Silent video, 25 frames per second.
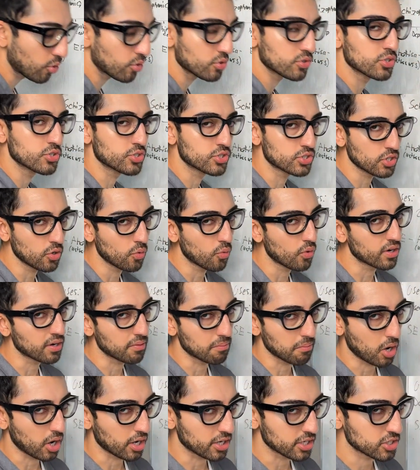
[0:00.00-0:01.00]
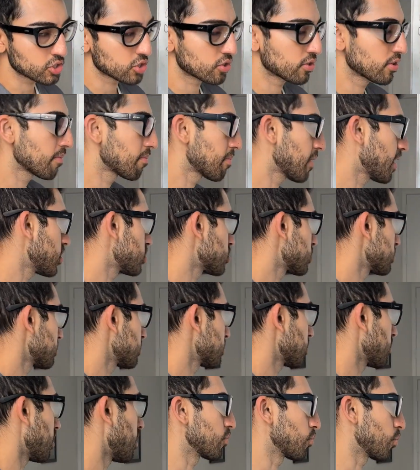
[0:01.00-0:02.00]
course, you still want to monitor the
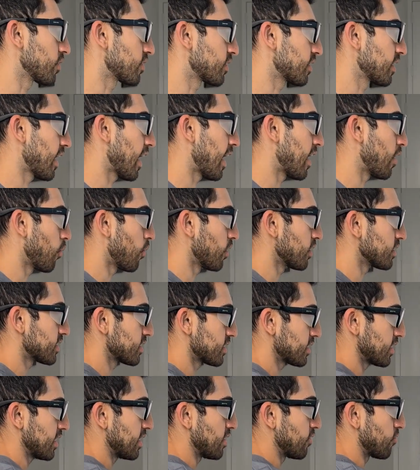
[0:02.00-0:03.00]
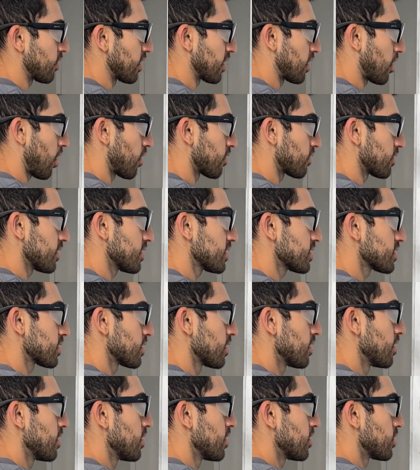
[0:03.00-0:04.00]
patient with the A1C regardless.
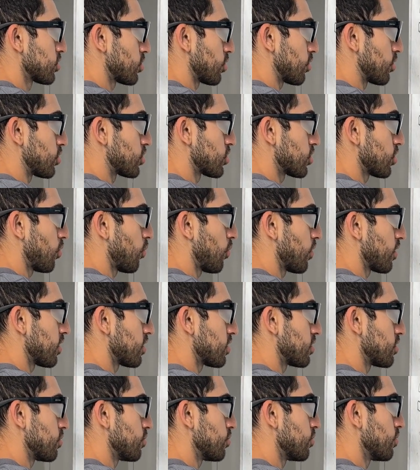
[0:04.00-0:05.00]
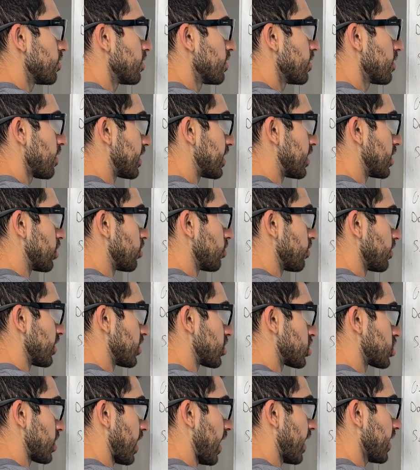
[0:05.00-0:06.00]
So you still want to do yearly
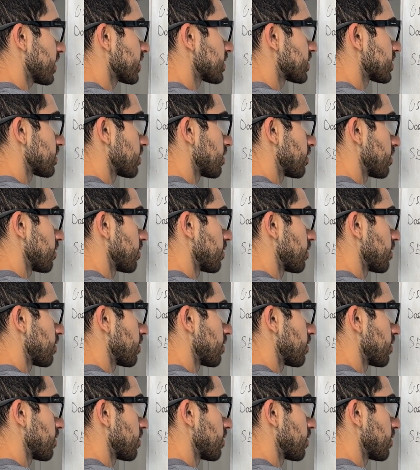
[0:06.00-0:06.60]
checks